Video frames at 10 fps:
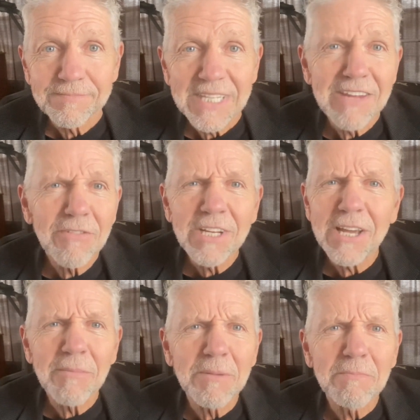
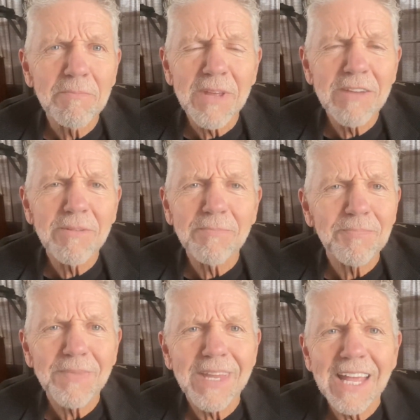
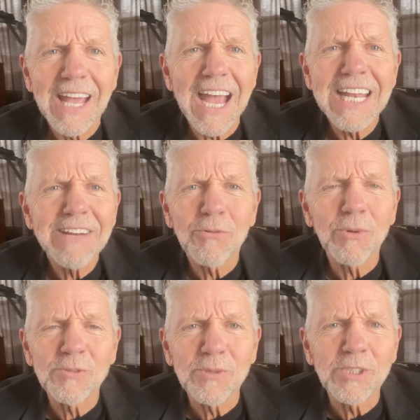I never
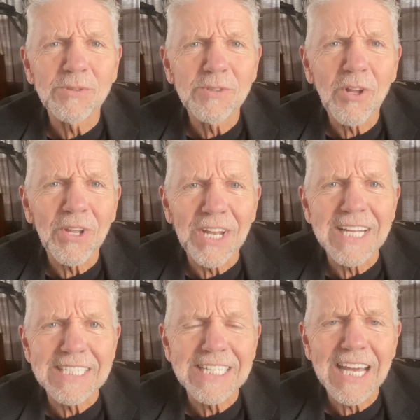was what you'd call a
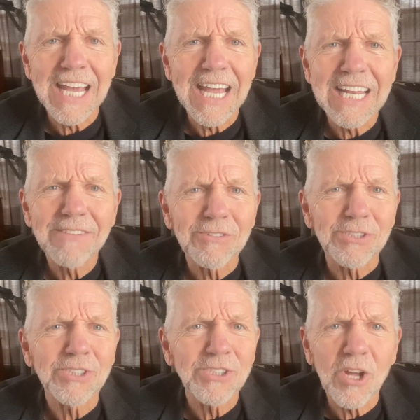nice guy. I never
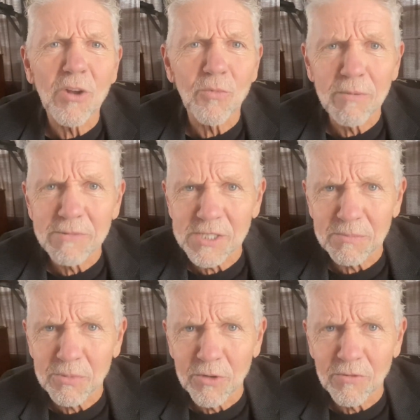sought women's
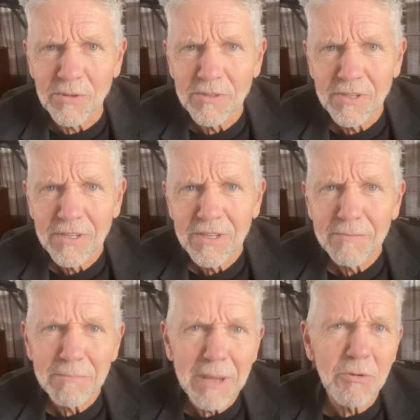approval.
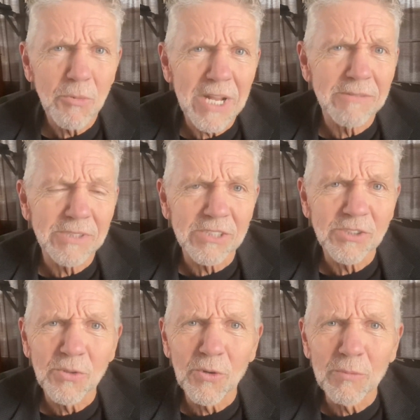Maybe when I was in
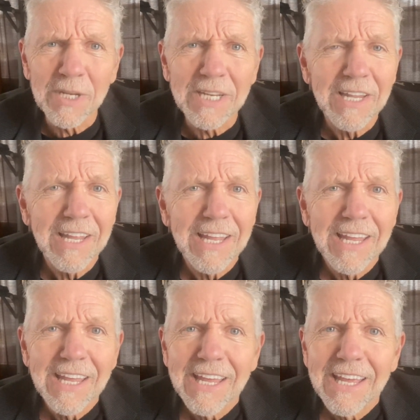school, but
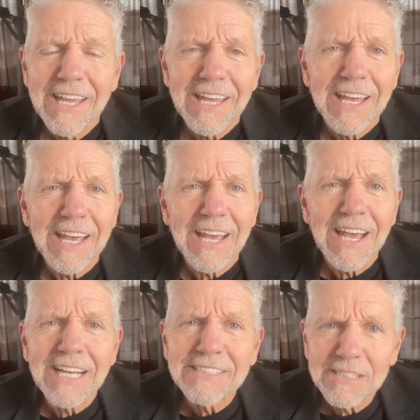
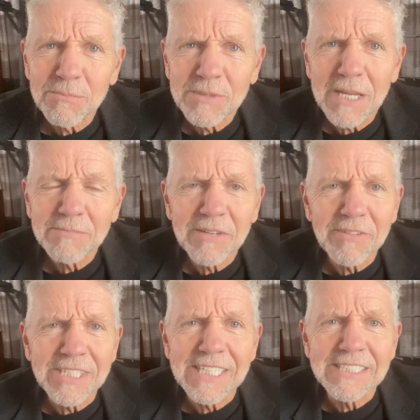I sometimes have a
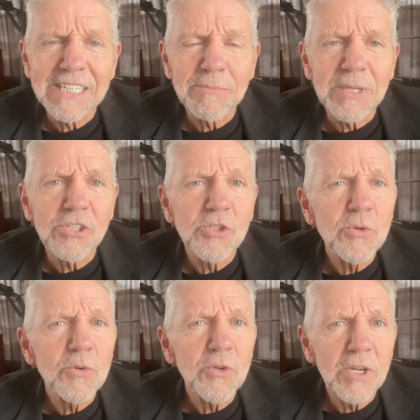tendency to be
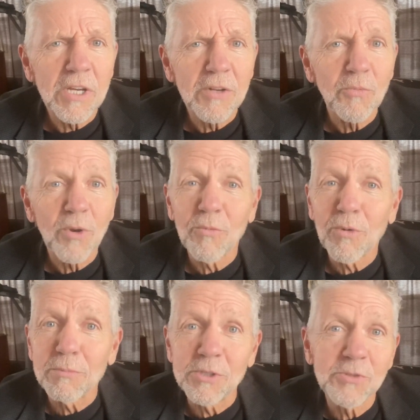too good when a
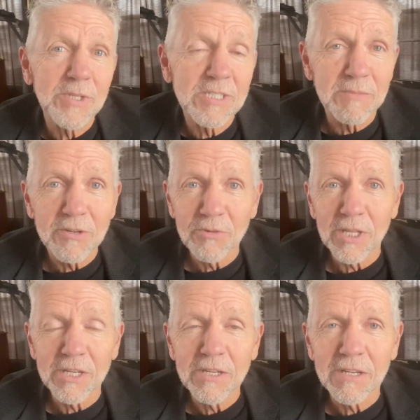woman treats me
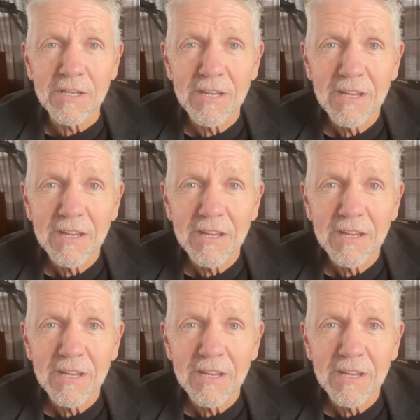really good.